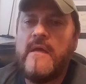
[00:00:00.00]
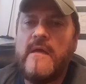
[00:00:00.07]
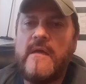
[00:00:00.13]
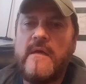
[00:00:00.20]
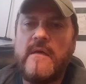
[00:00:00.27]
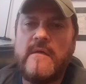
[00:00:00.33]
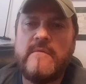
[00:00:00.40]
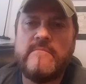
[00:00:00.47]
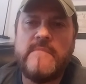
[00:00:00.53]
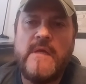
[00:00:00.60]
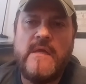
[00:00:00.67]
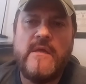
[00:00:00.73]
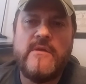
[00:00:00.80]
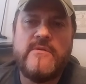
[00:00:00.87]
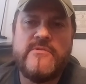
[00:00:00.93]
Um,
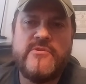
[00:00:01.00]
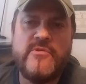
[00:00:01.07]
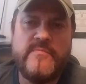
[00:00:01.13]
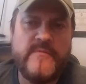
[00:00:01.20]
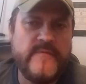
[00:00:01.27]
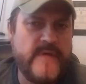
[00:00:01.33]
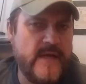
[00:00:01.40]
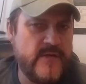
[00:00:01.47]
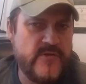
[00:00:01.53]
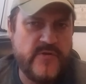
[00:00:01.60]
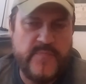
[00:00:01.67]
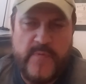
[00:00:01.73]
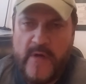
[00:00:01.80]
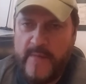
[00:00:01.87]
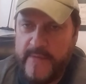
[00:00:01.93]
Supervisor's
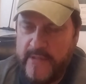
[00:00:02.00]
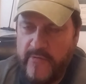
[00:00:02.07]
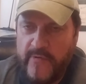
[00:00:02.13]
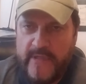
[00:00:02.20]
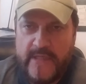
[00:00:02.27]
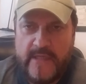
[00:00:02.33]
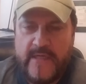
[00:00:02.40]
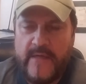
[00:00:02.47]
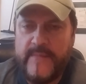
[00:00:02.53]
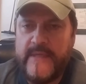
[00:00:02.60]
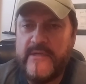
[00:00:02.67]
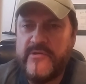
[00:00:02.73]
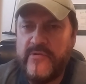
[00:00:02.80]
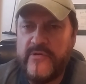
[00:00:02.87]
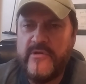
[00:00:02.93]
probably going to come
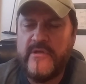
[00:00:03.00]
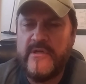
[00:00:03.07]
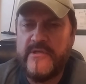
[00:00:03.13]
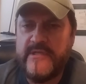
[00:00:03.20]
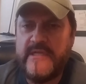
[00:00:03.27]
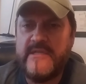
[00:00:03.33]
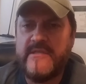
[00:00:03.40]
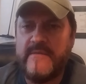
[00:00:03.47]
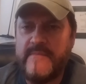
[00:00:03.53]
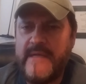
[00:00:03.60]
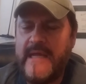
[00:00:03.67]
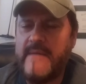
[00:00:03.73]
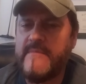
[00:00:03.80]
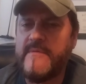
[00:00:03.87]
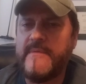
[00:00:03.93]
in. So you're going to see some
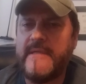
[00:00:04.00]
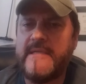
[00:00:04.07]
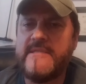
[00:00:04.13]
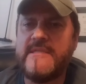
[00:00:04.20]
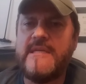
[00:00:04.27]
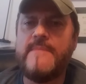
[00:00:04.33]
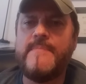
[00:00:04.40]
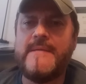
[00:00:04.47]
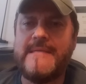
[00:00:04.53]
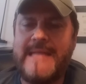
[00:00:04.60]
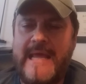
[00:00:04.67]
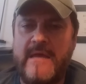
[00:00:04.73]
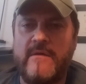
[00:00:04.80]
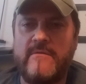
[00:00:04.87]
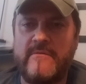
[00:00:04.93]
names, but let's keep it
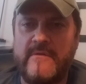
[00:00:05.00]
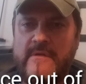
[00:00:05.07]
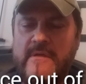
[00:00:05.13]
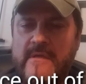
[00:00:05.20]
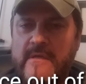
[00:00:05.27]
down.